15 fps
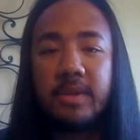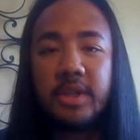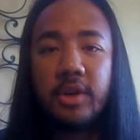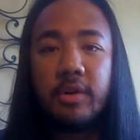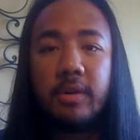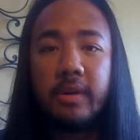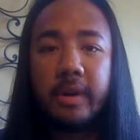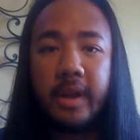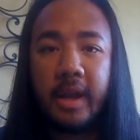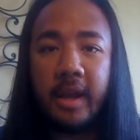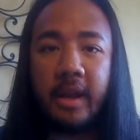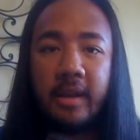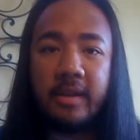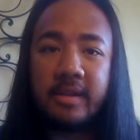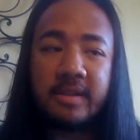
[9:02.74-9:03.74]
Jolt.
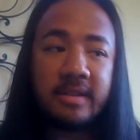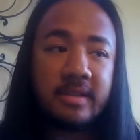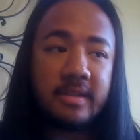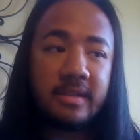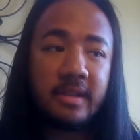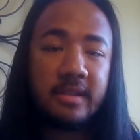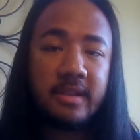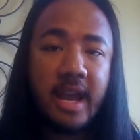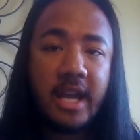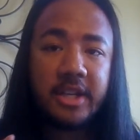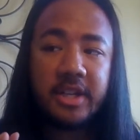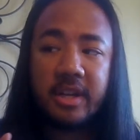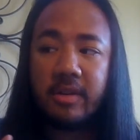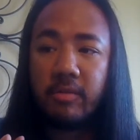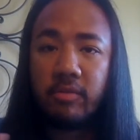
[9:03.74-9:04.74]
And this is
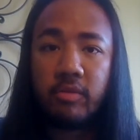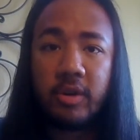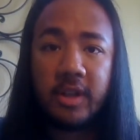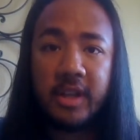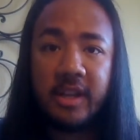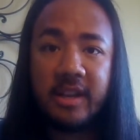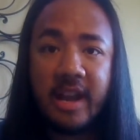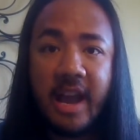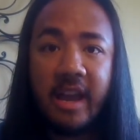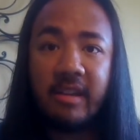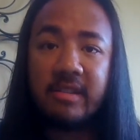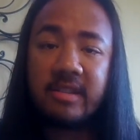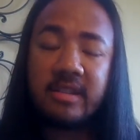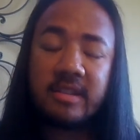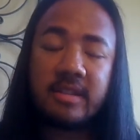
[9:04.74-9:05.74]
actually a really
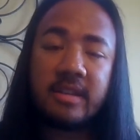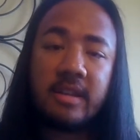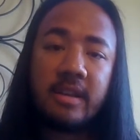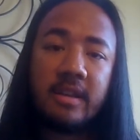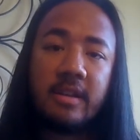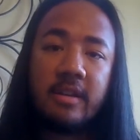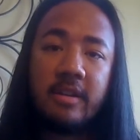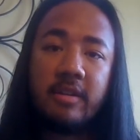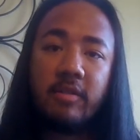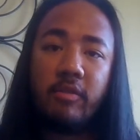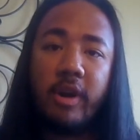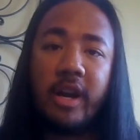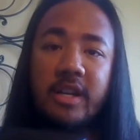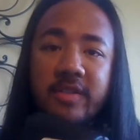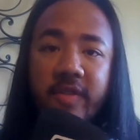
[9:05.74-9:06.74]
nice
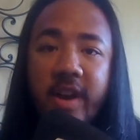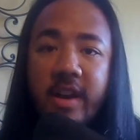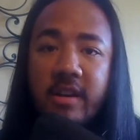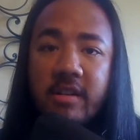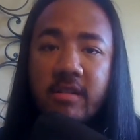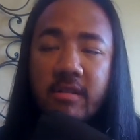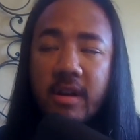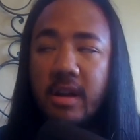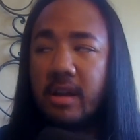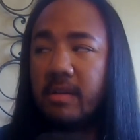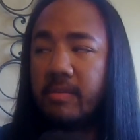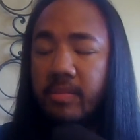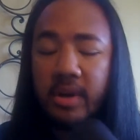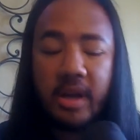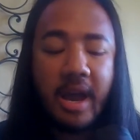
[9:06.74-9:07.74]
rangefinder,
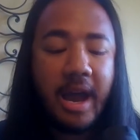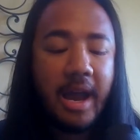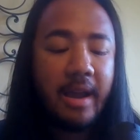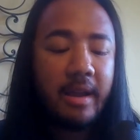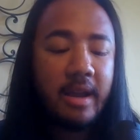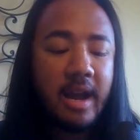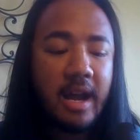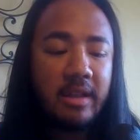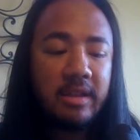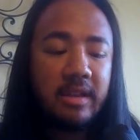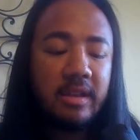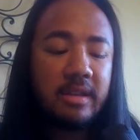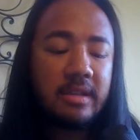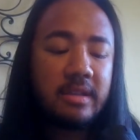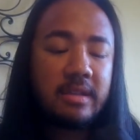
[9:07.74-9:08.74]
right? But I got
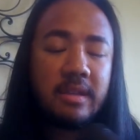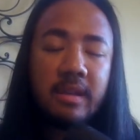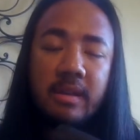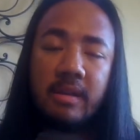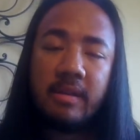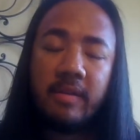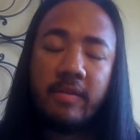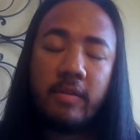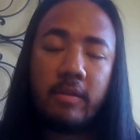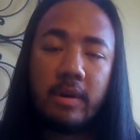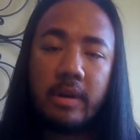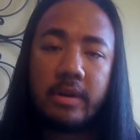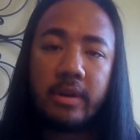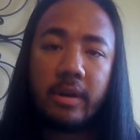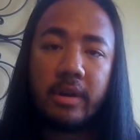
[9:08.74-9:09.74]
this
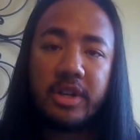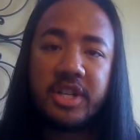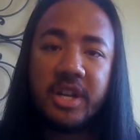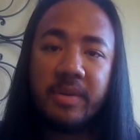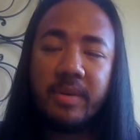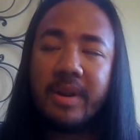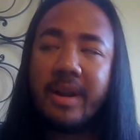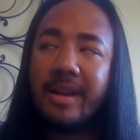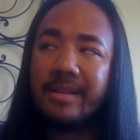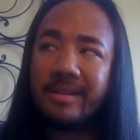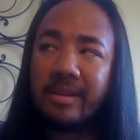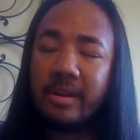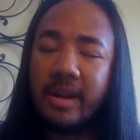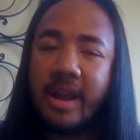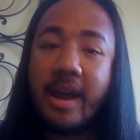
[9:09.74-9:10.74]
for dirt cheap. Not
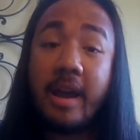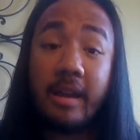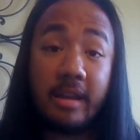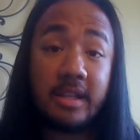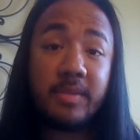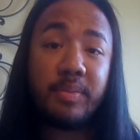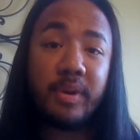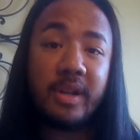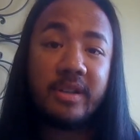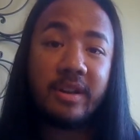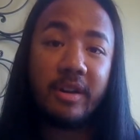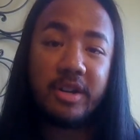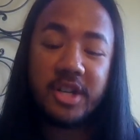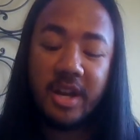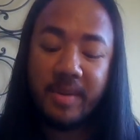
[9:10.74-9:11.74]
dirt, yeah, it's pretty
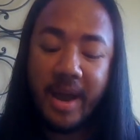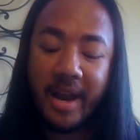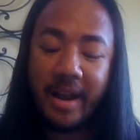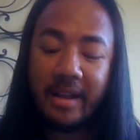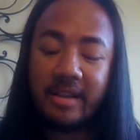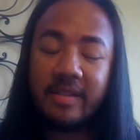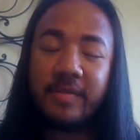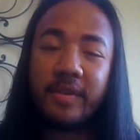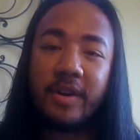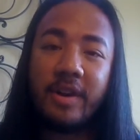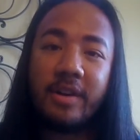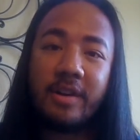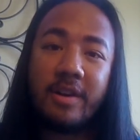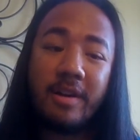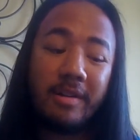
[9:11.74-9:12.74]
dirt cheap. I got this for
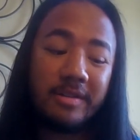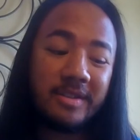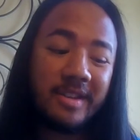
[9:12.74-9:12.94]
$100.